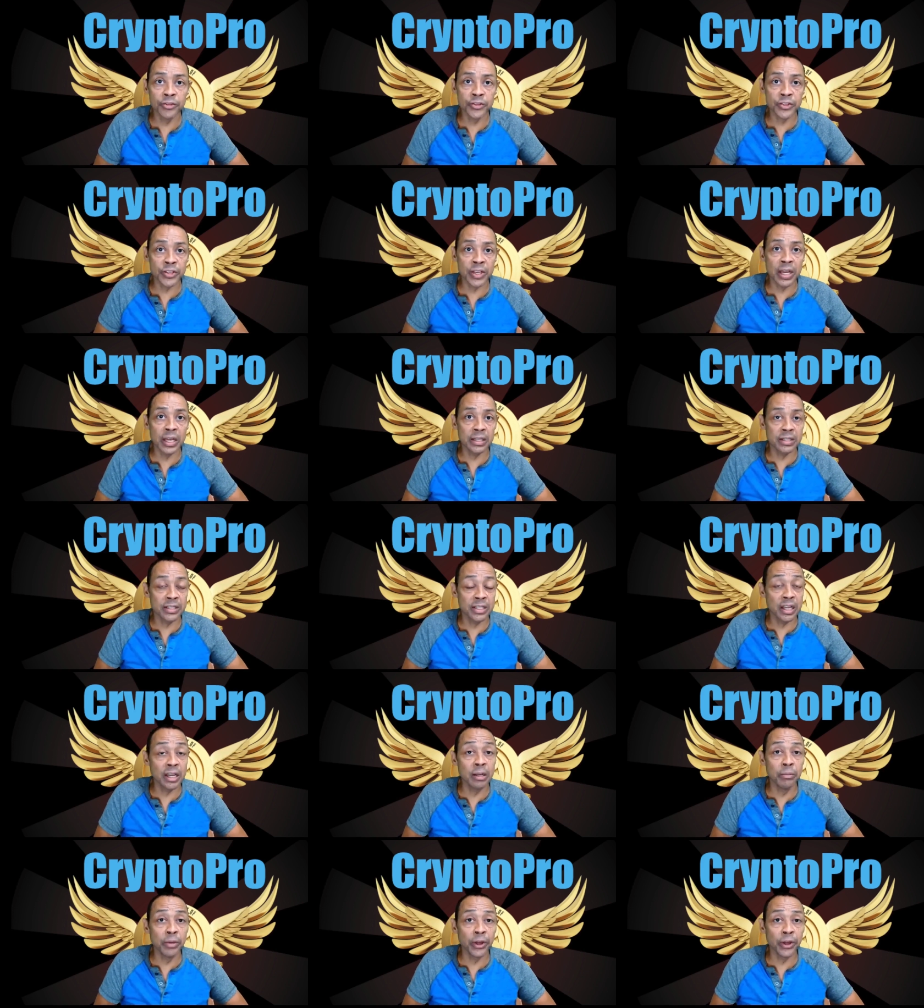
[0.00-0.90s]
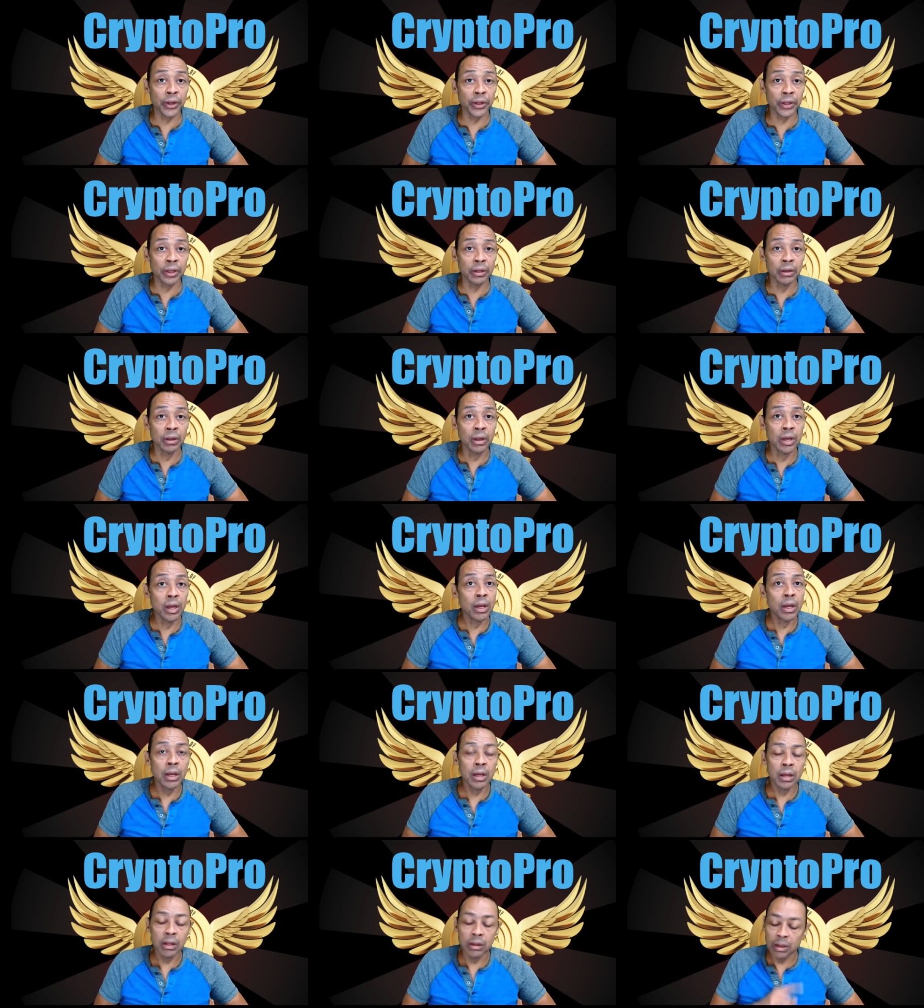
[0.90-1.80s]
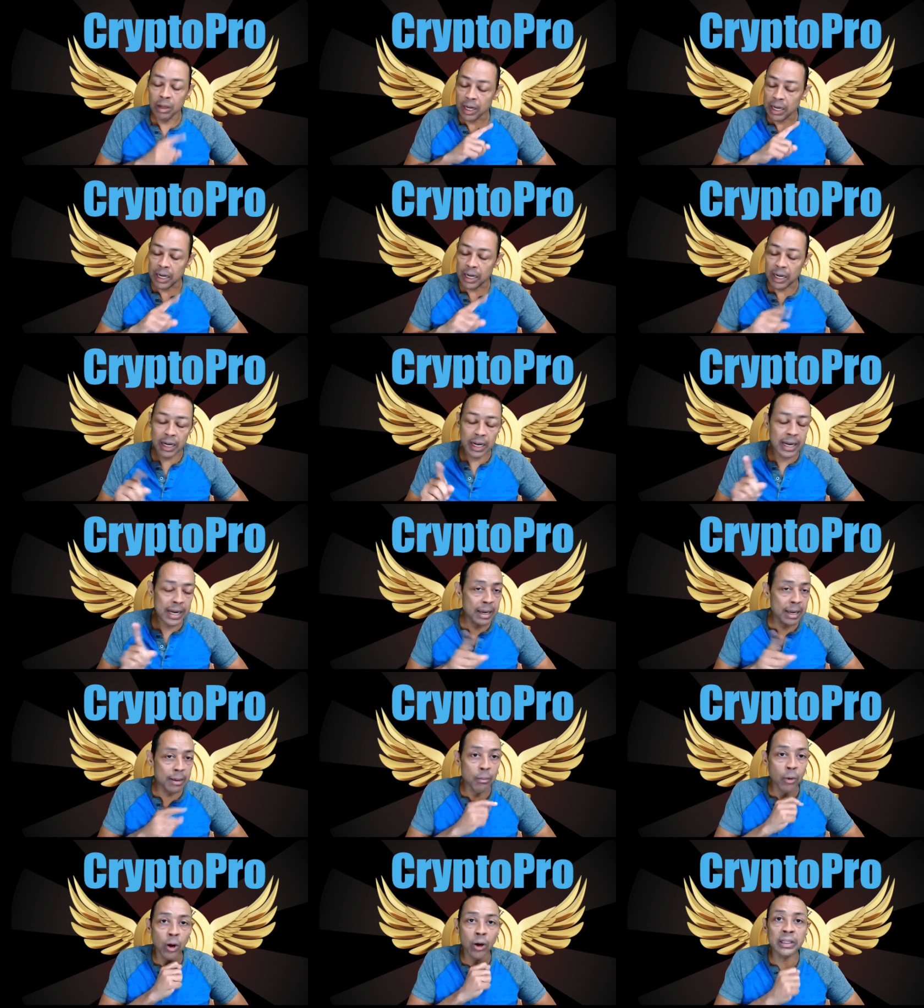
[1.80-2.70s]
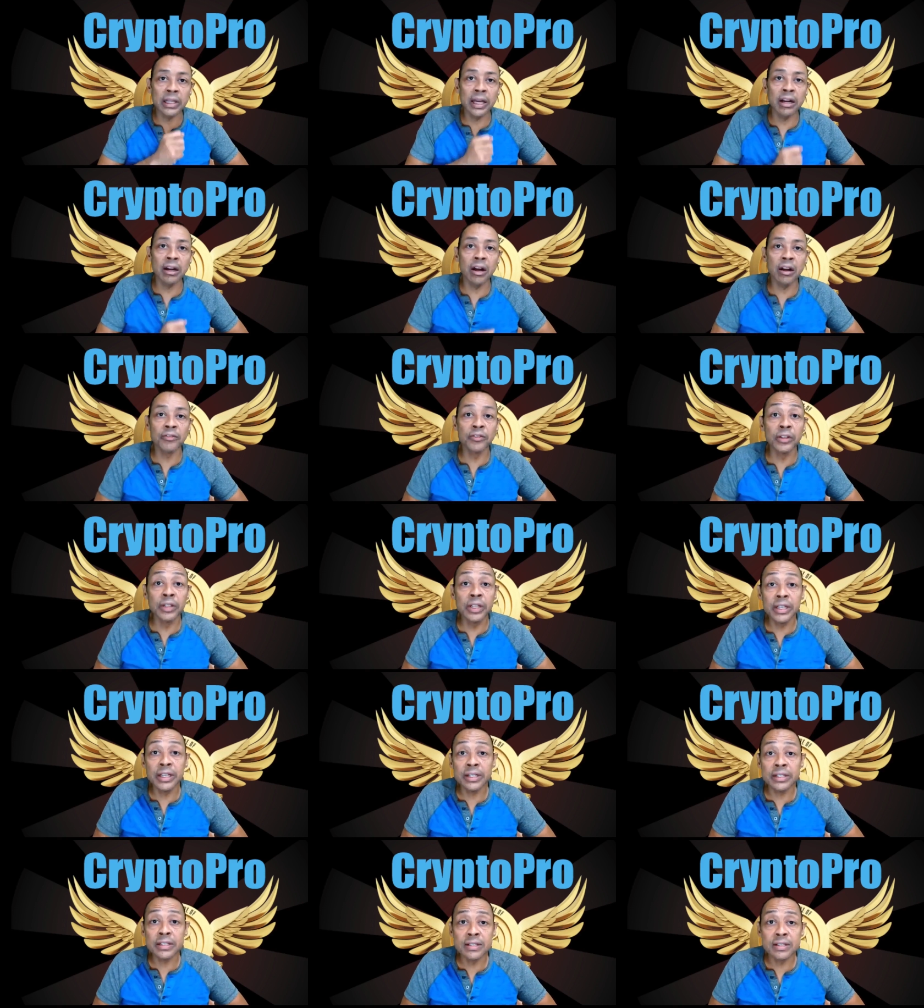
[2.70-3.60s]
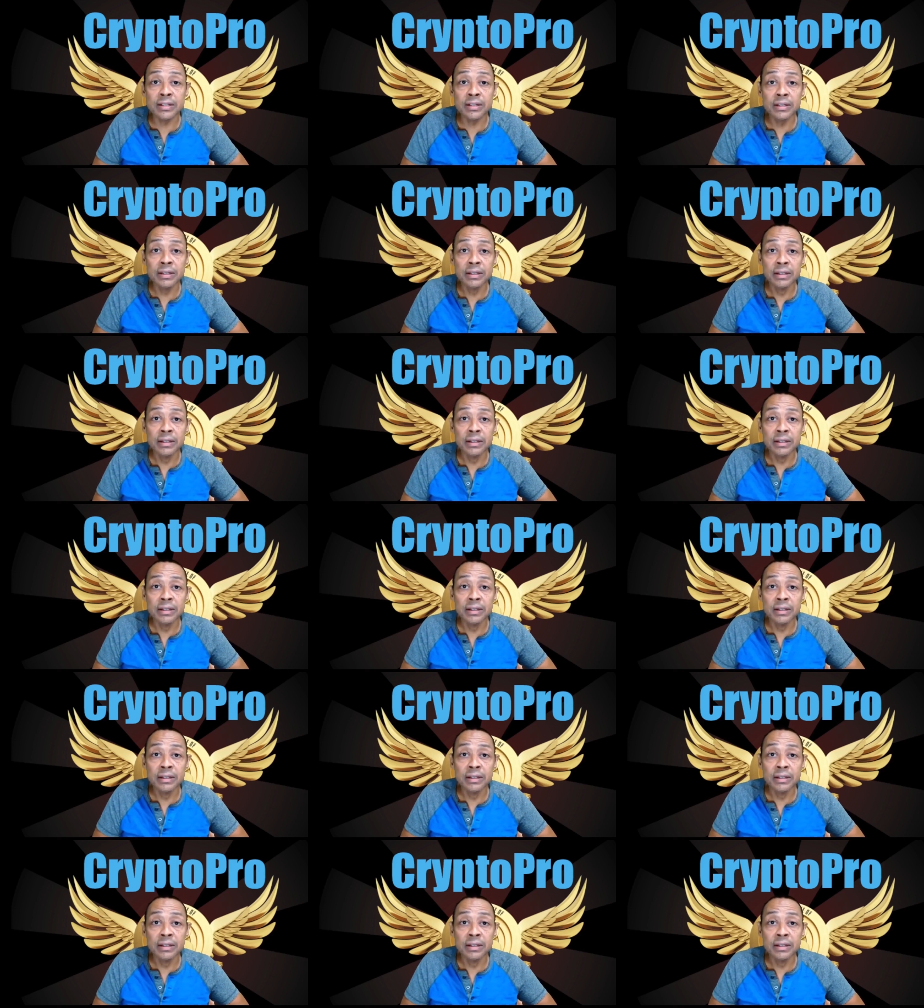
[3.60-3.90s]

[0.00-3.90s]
say, 10 billion, I mark that off the list.